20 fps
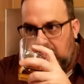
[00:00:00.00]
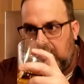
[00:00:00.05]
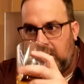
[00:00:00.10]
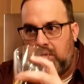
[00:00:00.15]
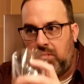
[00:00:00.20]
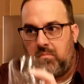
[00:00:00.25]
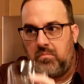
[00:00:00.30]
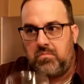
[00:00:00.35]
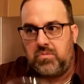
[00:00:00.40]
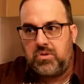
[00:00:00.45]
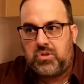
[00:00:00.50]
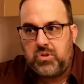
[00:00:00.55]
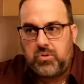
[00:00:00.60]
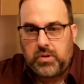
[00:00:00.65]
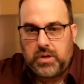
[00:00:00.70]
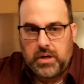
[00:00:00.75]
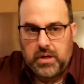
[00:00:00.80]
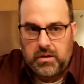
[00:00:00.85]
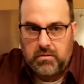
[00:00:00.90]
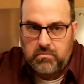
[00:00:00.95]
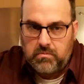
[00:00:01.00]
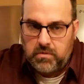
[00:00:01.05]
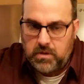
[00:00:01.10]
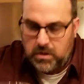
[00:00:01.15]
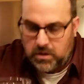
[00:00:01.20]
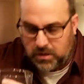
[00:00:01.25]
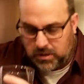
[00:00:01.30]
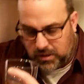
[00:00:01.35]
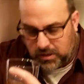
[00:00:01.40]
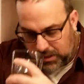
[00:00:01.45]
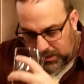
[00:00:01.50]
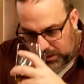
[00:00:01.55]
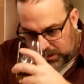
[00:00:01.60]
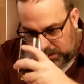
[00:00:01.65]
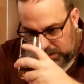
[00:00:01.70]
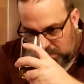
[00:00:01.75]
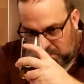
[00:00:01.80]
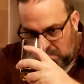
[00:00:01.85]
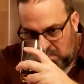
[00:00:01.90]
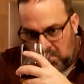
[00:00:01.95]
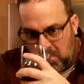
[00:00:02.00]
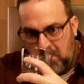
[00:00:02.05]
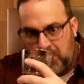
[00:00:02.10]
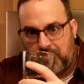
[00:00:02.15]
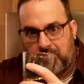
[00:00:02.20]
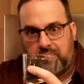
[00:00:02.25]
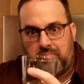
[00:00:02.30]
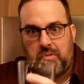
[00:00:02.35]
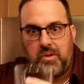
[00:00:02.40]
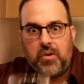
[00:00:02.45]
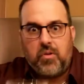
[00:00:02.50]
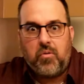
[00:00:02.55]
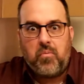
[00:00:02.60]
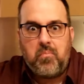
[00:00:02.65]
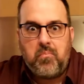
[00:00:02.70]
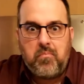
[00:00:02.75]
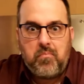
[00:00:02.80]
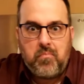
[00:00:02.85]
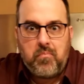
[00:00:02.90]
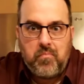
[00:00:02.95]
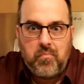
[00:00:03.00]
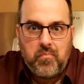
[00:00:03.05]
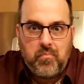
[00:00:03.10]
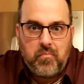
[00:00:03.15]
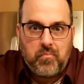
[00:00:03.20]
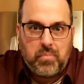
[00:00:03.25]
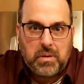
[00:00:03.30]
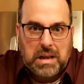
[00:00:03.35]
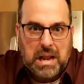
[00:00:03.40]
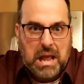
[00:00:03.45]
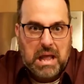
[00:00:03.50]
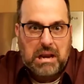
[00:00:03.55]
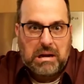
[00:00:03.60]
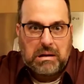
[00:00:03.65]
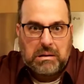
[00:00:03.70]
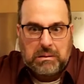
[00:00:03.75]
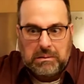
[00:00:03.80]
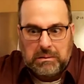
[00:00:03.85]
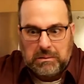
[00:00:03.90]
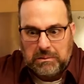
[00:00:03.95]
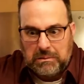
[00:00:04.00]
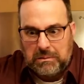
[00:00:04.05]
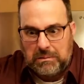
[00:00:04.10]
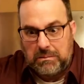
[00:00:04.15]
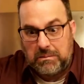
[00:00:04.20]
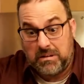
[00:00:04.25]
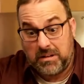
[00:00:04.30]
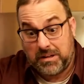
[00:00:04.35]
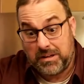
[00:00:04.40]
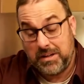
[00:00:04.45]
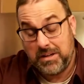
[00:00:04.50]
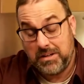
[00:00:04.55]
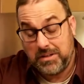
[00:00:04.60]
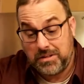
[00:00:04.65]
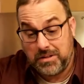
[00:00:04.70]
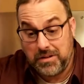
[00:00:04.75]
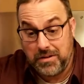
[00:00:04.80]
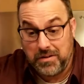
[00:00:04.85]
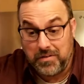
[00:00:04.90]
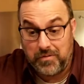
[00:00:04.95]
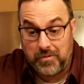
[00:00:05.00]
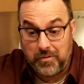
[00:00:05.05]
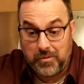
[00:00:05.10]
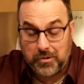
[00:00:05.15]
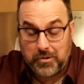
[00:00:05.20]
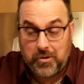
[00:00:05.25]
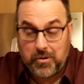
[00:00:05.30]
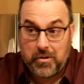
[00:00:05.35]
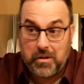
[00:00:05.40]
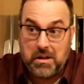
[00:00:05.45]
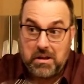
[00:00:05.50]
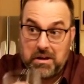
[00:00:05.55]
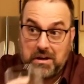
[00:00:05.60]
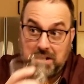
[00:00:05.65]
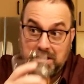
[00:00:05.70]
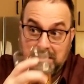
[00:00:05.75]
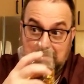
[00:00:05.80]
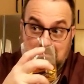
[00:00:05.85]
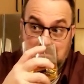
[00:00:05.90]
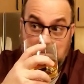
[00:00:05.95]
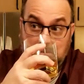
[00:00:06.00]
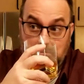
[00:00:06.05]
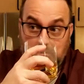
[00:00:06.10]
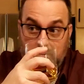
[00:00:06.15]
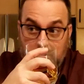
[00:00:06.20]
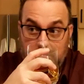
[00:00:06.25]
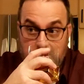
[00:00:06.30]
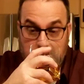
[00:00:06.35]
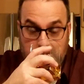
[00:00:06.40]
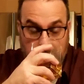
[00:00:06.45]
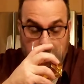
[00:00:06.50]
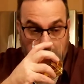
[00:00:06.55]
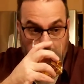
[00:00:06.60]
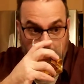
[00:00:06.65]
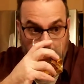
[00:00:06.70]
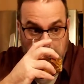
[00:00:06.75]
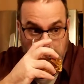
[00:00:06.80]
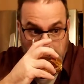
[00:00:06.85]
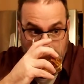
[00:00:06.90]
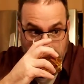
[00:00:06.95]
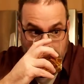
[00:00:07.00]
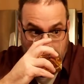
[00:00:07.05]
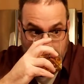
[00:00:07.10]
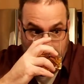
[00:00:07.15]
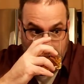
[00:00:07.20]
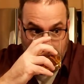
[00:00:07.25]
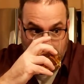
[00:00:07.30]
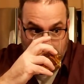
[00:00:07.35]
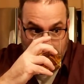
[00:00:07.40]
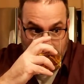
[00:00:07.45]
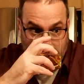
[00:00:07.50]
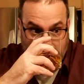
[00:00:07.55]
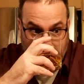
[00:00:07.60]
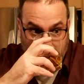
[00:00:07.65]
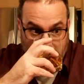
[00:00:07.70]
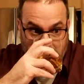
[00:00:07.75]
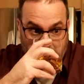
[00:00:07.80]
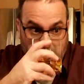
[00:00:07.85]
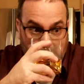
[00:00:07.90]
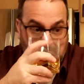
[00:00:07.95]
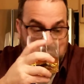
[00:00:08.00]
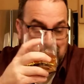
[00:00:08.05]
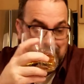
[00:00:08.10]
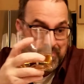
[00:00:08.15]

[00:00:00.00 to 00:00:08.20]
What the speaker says: you know, do get, I guess, you know, banana, I guess, if you want to call it, I guess that's what I'm smelling. Some